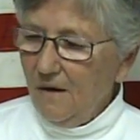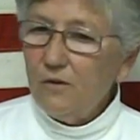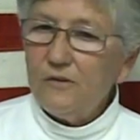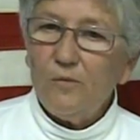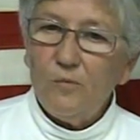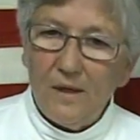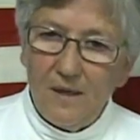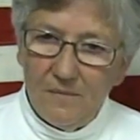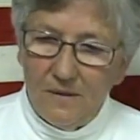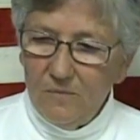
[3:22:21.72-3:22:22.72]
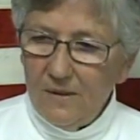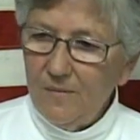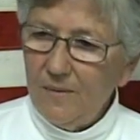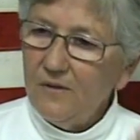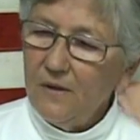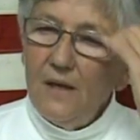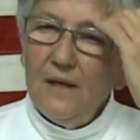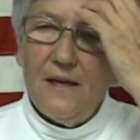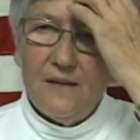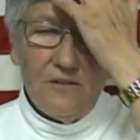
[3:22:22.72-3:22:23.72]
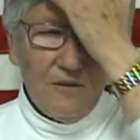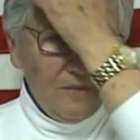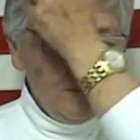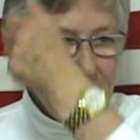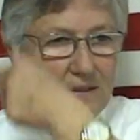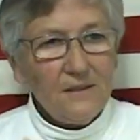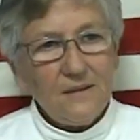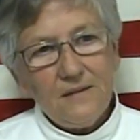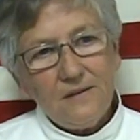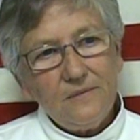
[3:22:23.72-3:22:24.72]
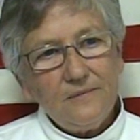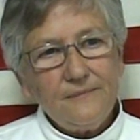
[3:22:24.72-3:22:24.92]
oh, so what I'm uh, what I'm up to? Yeah, so uh,